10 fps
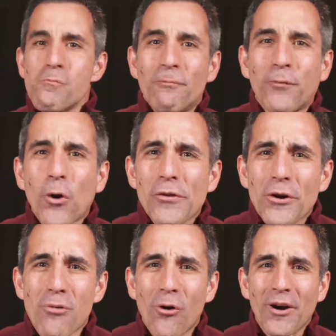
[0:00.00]

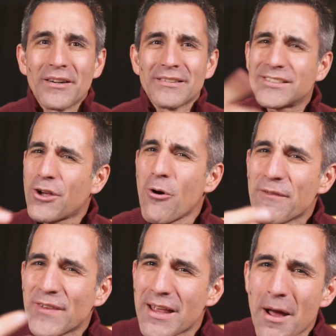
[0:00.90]
Furthermore, let's go
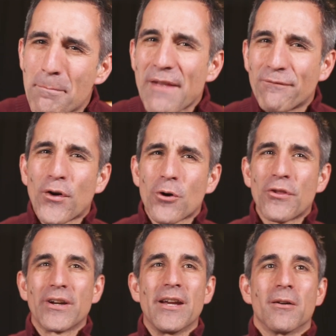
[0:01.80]
even a bit
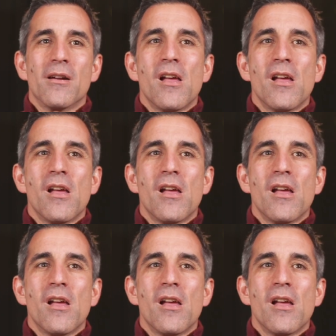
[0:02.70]
further here.